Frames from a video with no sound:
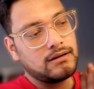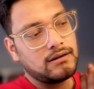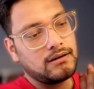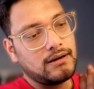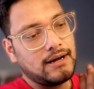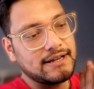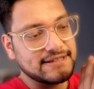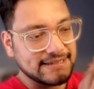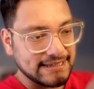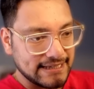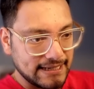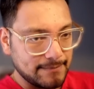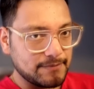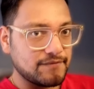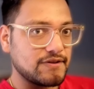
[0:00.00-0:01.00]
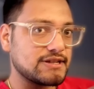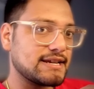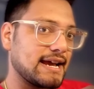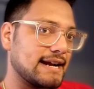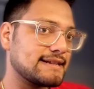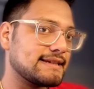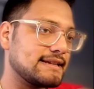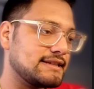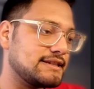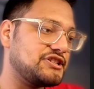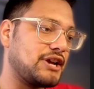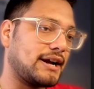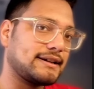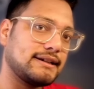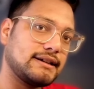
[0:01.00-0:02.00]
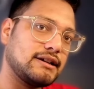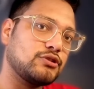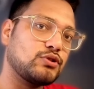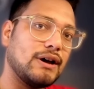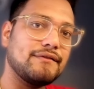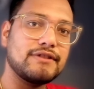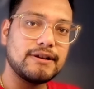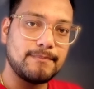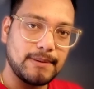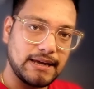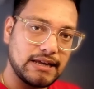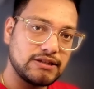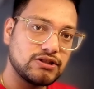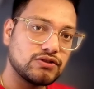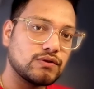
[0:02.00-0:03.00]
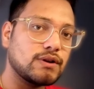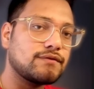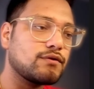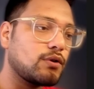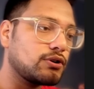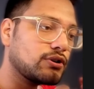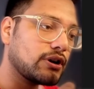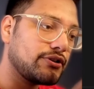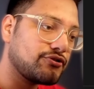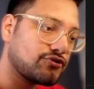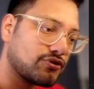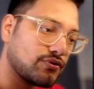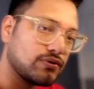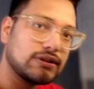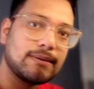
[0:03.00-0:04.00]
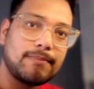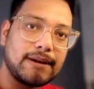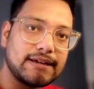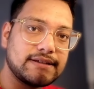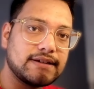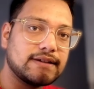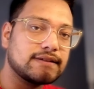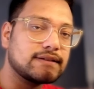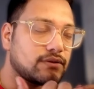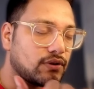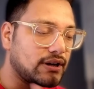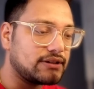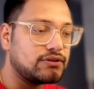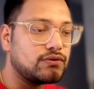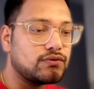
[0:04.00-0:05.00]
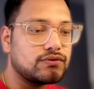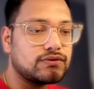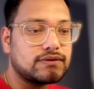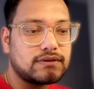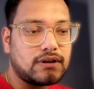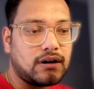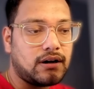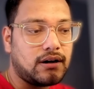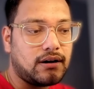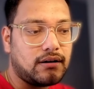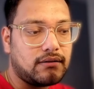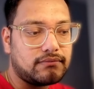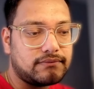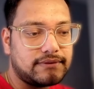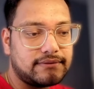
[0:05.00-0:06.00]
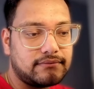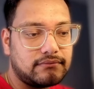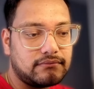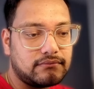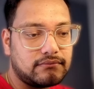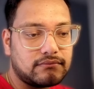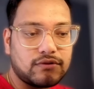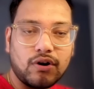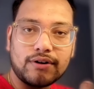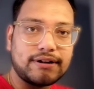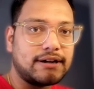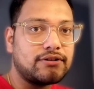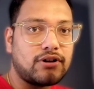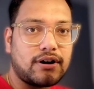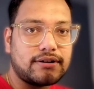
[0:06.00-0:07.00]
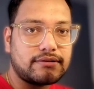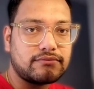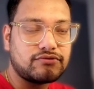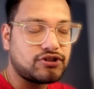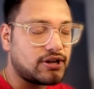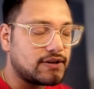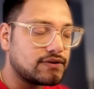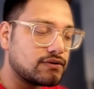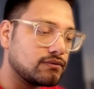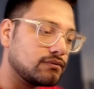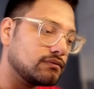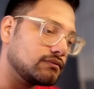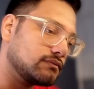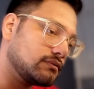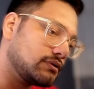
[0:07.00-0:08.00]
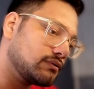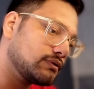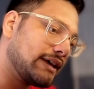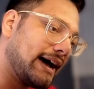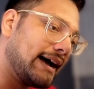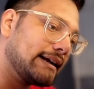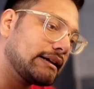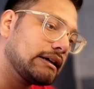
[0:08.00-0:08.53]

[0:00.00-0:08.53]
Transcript: a script which gets injected into every page. So if you want to control the pages, you can use content.js to do that.